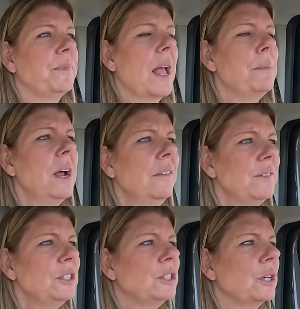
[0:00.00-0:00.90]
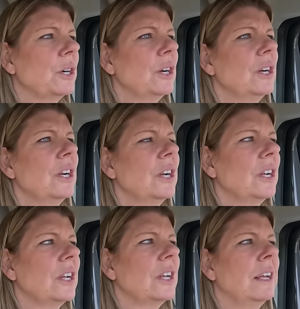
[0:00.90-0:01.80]
I'm not for sure.
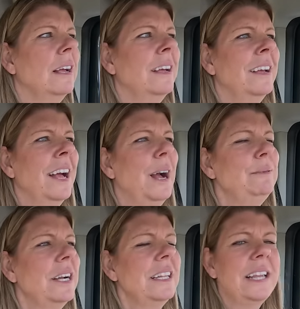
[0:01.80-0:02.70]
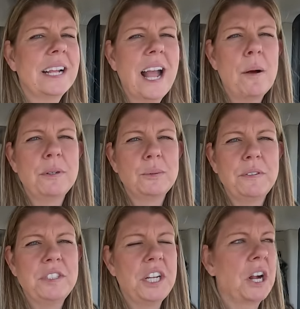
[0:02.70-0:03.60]
I'm trying to think how much
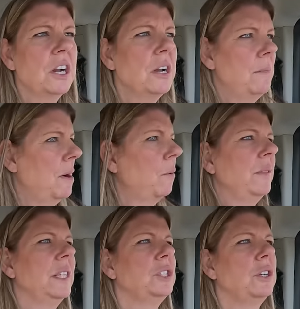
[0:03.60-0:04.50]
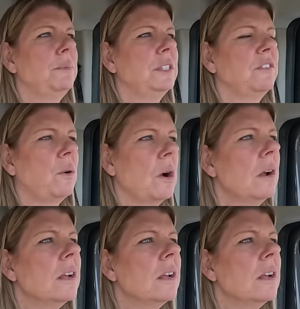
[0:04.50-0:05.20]
we've shared about what this trip is for.